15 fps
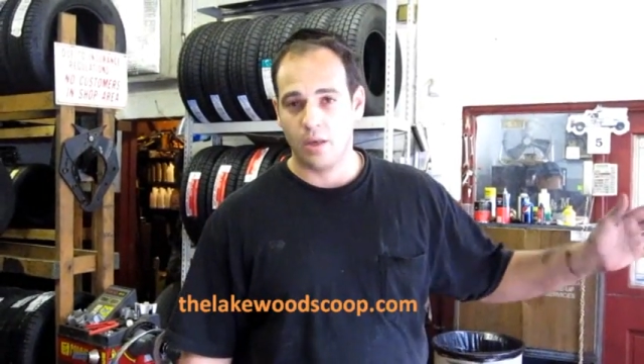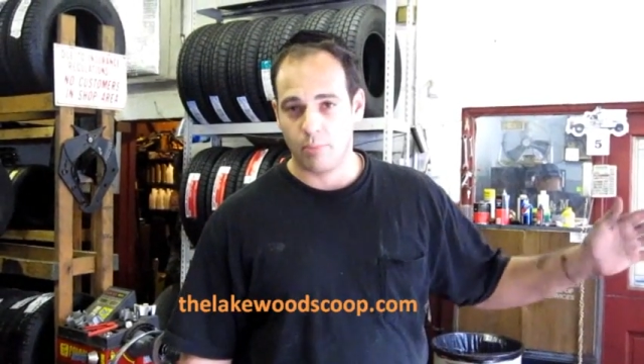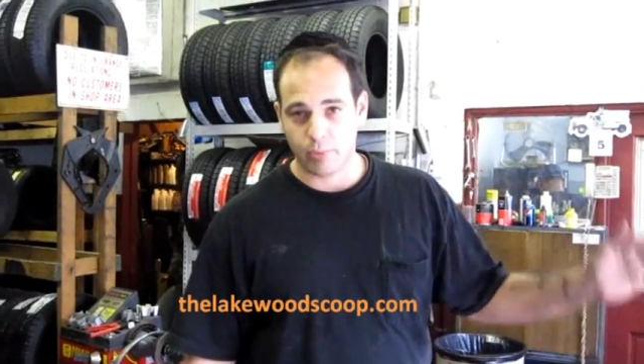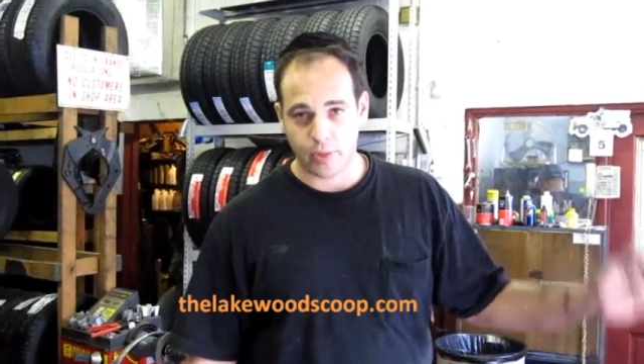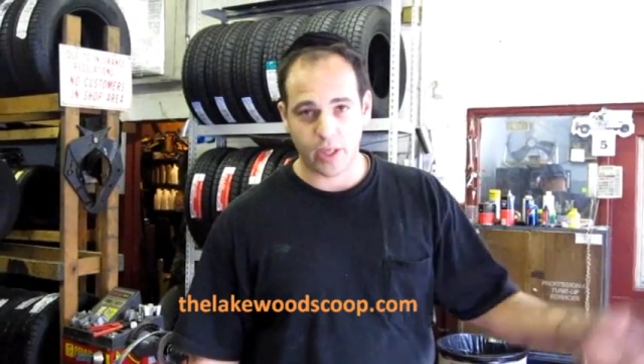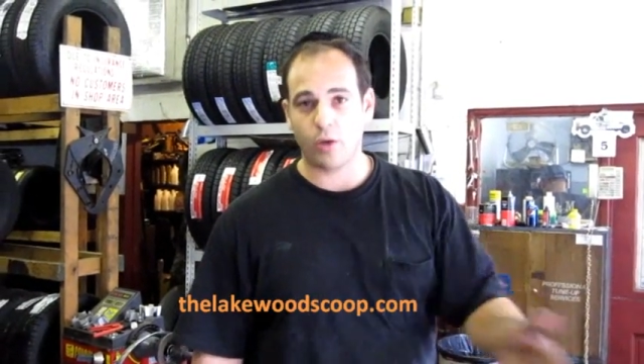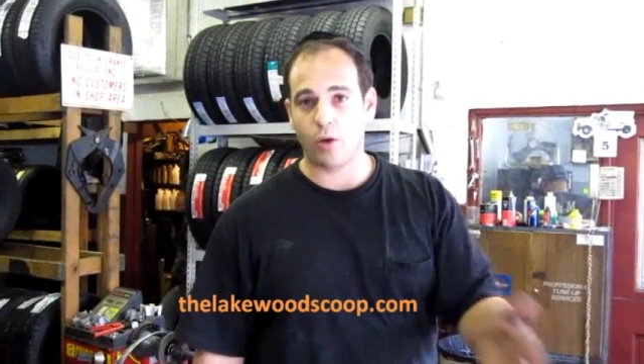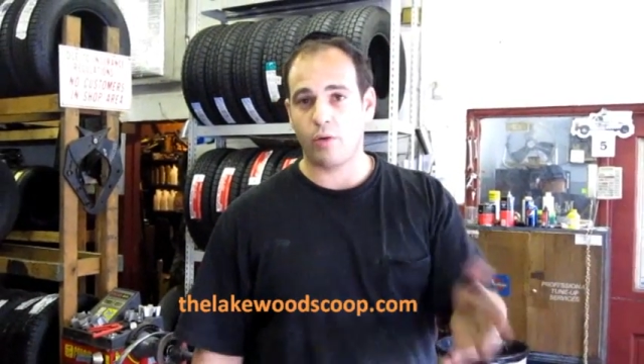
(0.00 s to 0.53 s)

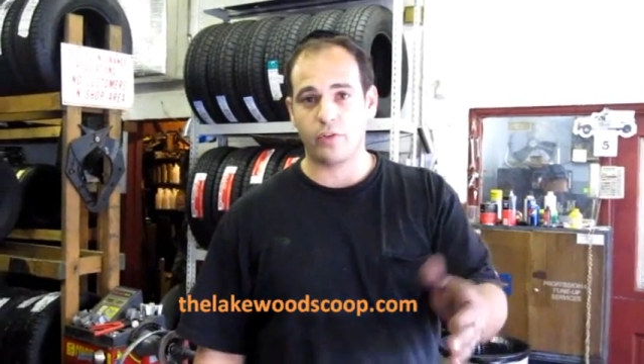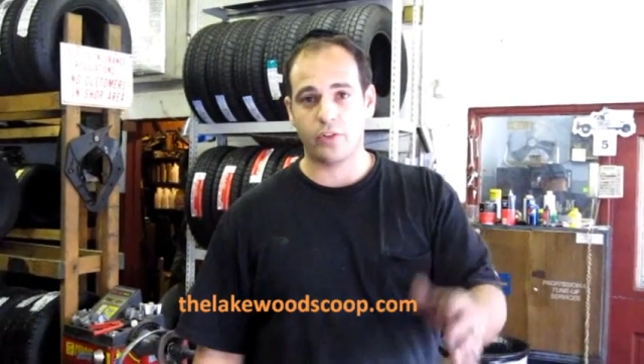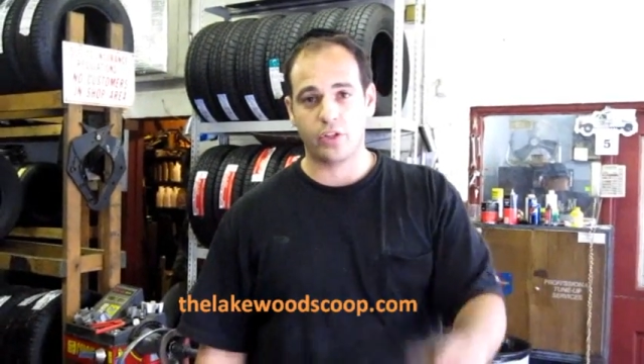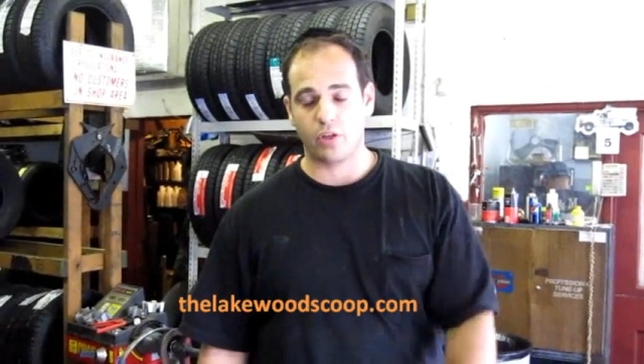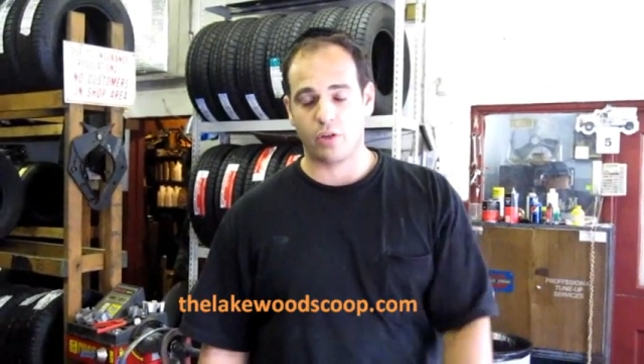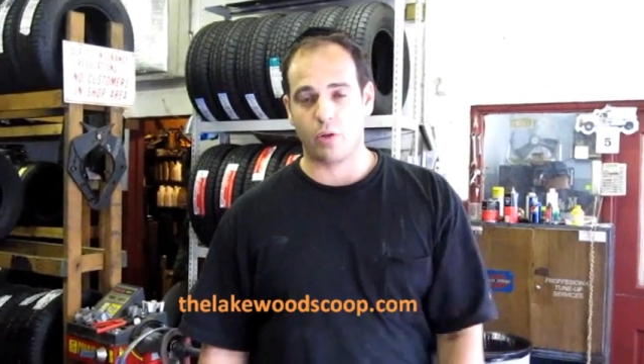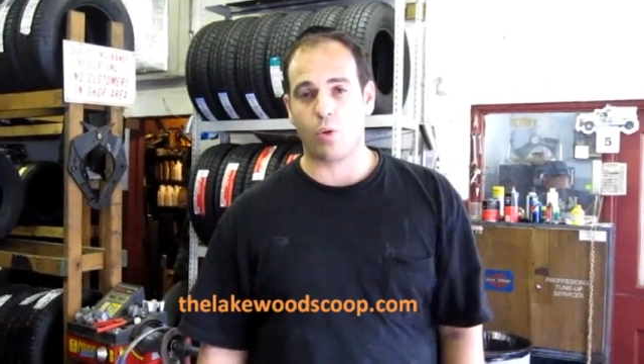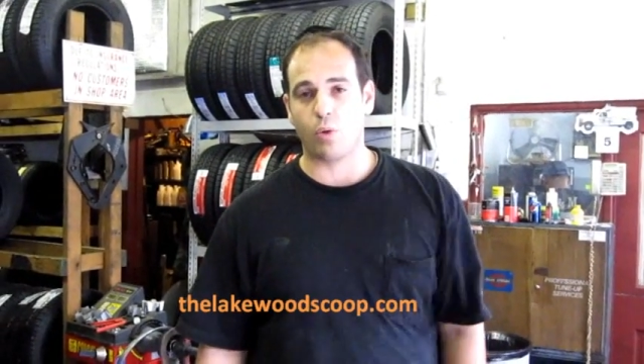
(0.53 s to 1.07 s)
bring it over
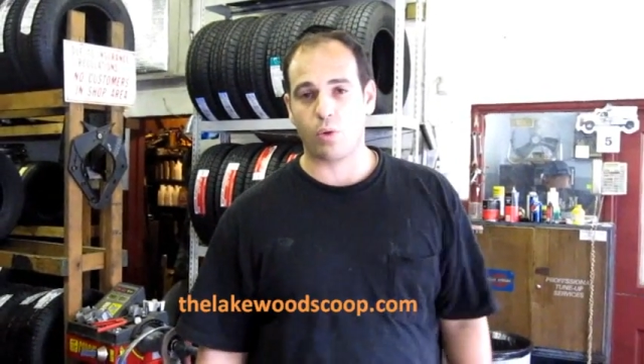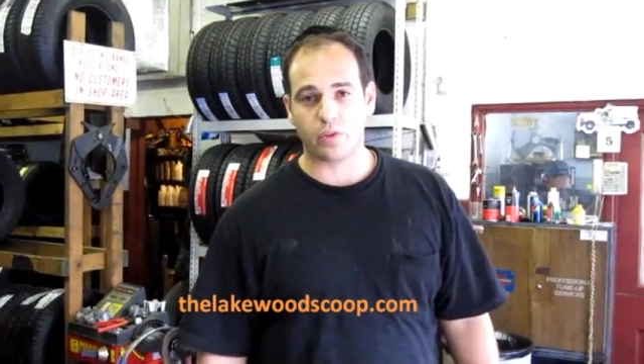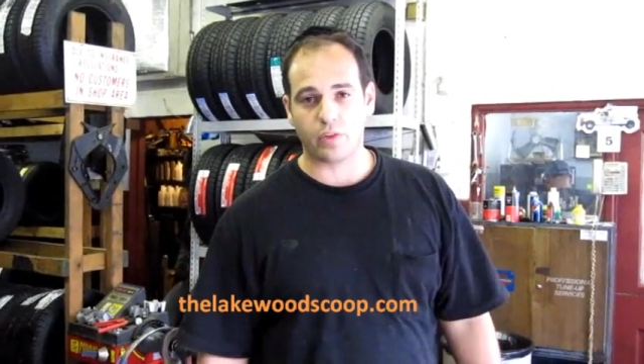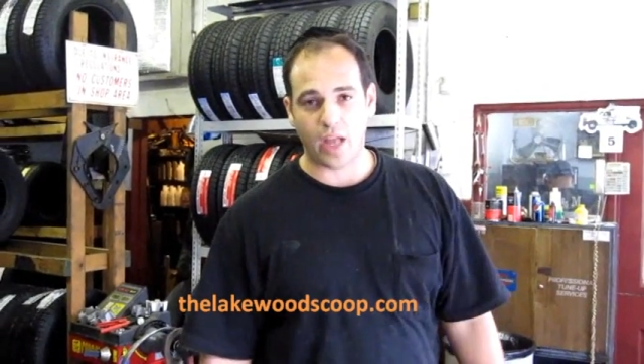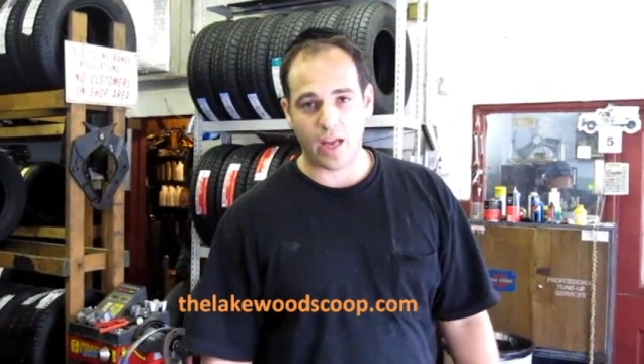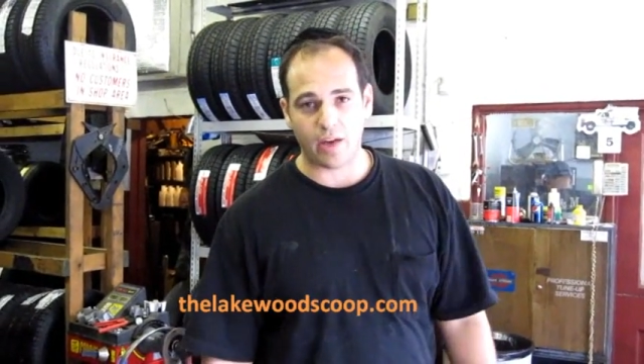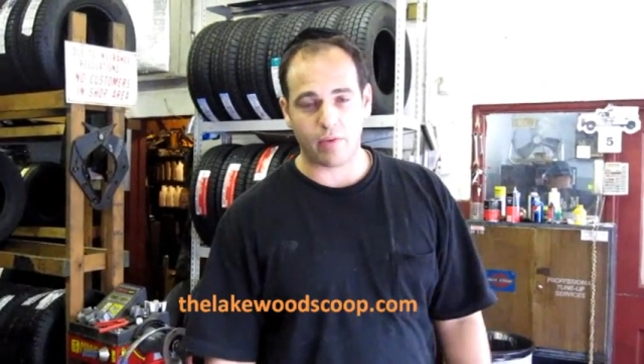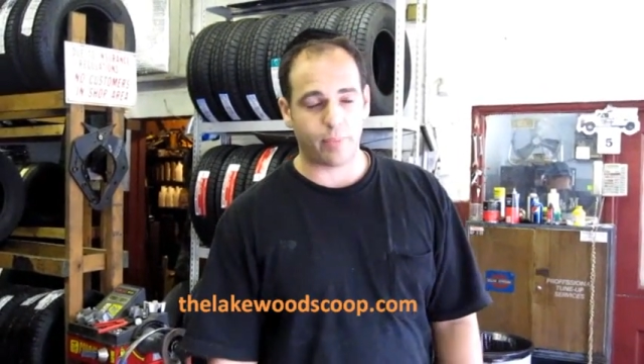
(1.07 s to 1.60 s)
to your local
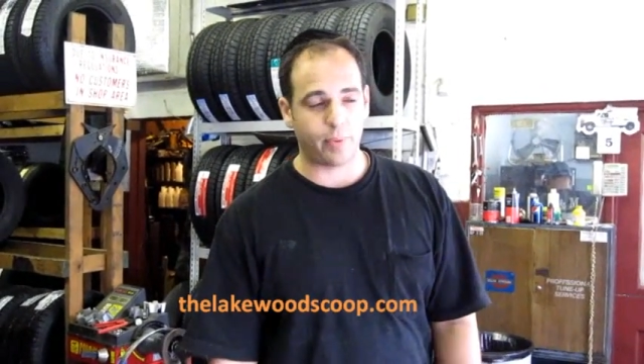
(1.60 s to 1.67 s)
tire